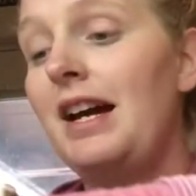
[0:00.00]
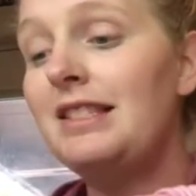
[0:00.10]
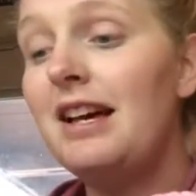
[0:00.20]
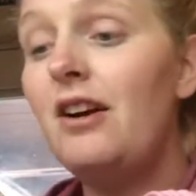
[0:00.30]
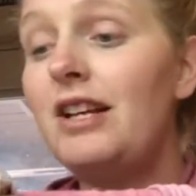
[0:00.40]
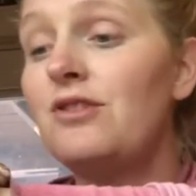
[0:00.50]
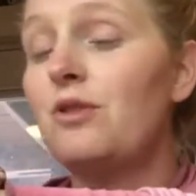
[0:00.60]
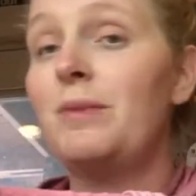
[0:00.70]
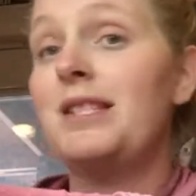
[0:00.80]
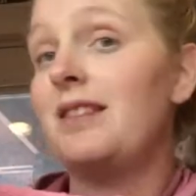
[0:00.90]
that's how I
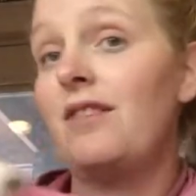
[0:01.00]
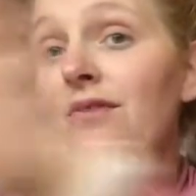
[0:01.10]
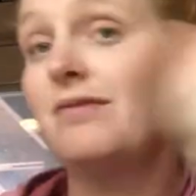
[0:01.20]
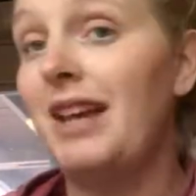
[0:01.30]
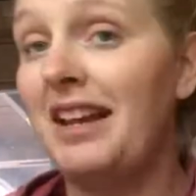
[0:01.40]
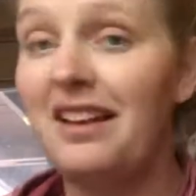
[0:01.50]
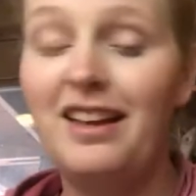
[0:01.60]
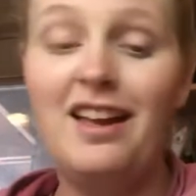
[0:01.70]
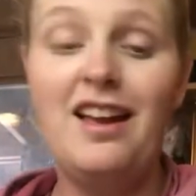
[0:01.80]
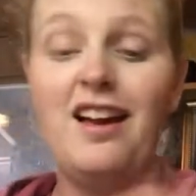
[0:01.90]
store my stuff. Like,
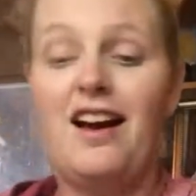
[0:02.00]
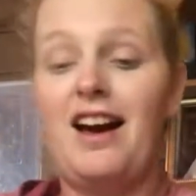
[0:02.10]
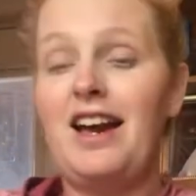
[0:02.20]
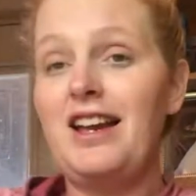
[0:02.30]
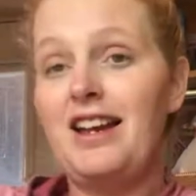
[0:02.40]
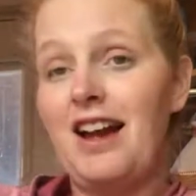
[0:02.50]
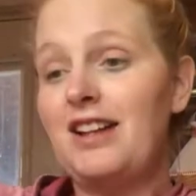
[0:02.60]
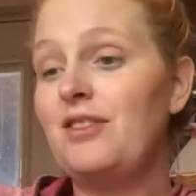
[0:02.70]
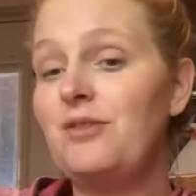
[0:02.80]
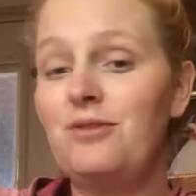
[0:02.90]
I,
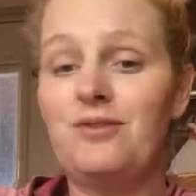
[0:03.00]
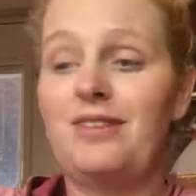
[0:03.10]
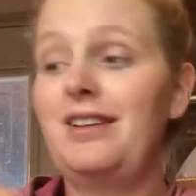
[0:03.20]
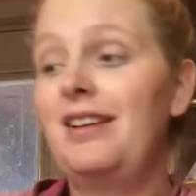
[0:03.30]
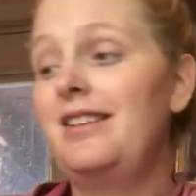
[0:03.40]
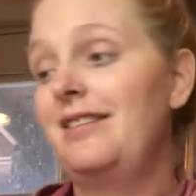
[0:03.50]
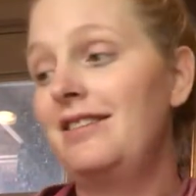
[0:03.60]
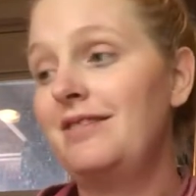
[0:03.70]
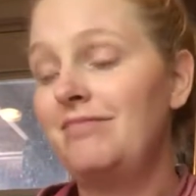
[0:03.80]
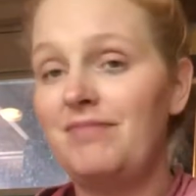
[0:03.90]
I don't,
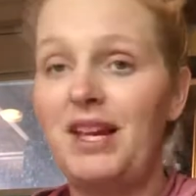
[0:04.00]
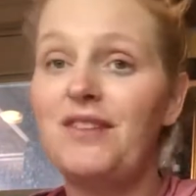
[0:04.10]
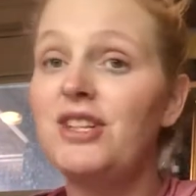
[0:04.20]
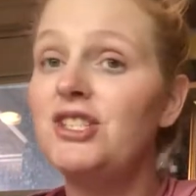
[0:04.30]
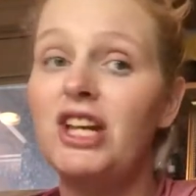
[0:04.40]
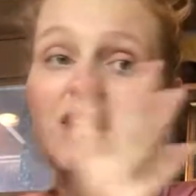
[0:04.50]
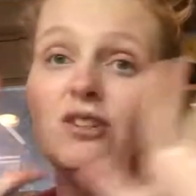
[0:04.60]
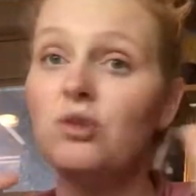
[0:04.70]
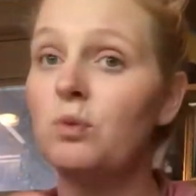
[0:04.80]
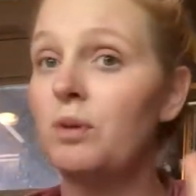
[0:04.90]
if
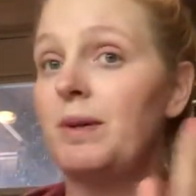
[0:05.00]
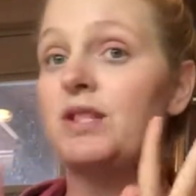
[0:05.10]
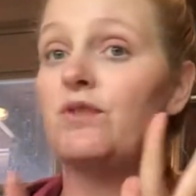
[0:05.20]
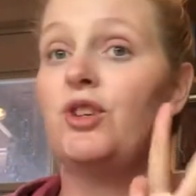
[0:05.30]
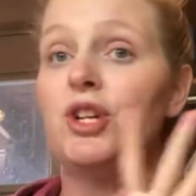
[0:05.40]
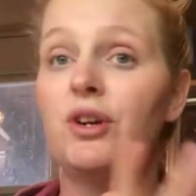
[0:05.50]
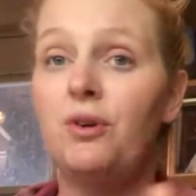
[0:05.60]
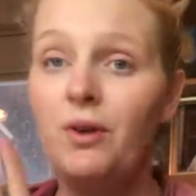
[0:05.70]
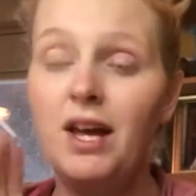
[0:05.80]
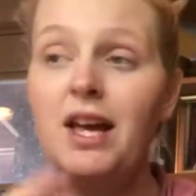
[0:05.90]
containers work best for
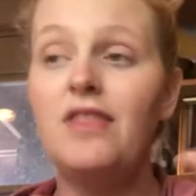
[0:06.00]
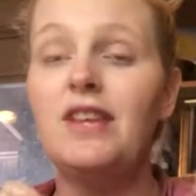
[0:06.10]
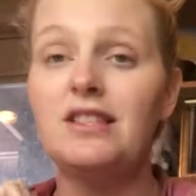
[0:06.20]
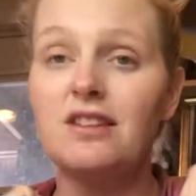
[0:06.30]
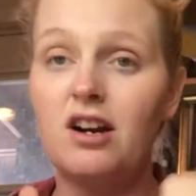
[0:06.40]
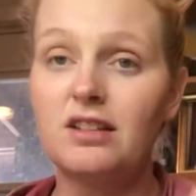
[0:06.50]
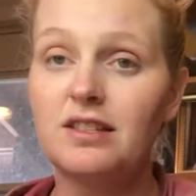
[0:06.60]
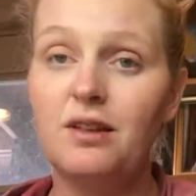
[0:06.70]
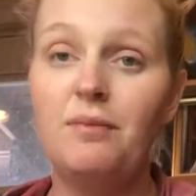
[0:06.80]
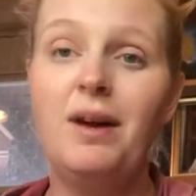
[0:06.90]
you, that's
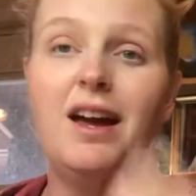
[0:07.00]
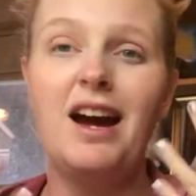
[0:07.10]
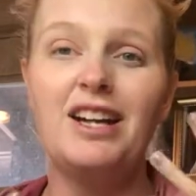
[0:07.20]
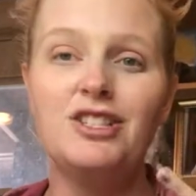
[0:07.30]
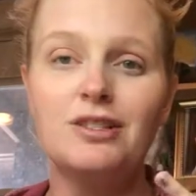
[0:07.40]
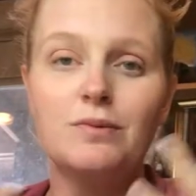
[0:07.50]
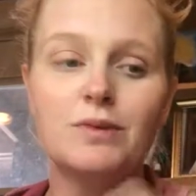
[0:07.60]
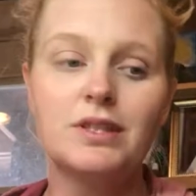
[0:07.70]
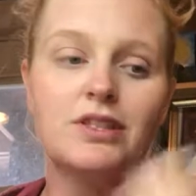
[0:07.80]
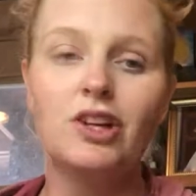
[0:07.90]
awesome. I just
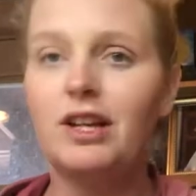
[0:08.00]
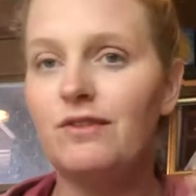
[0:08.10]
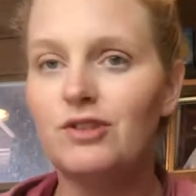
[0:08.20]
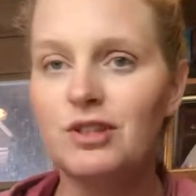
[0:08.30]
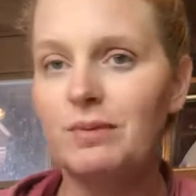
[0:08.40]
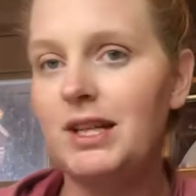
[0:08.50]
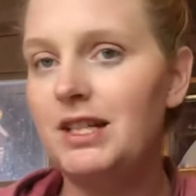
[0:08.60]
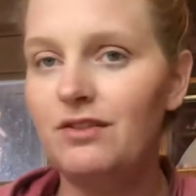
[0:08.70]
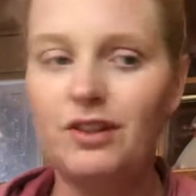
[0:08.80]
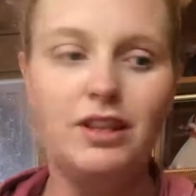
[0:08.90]
was looking for something
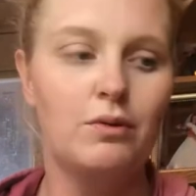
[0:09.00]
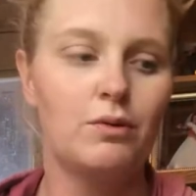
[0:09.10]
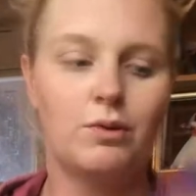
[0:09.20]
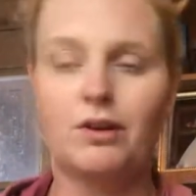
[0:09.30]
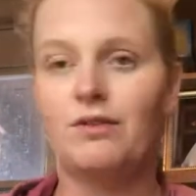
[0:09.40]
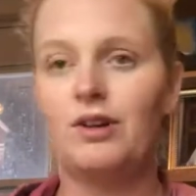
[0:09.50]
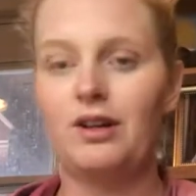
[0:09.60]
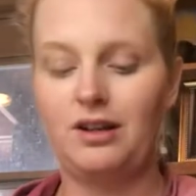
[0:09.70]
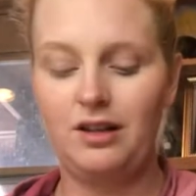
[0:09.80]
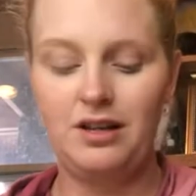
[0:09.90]
different that would work
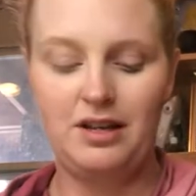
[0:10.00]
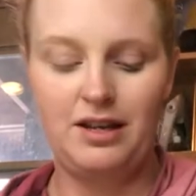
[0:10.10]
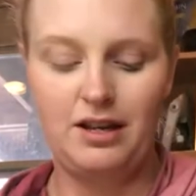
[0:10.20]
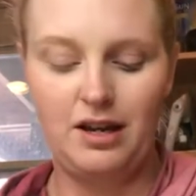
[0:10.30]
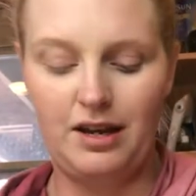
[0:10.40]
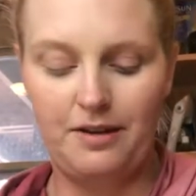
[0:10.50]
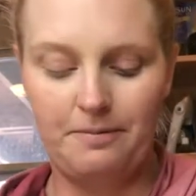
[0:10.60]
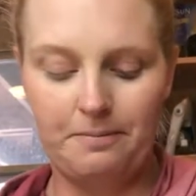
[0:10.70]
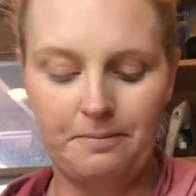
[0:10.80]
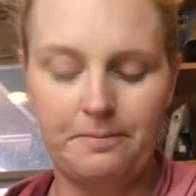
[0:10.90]
for
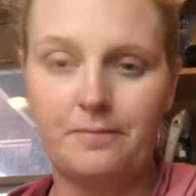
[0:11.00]
um,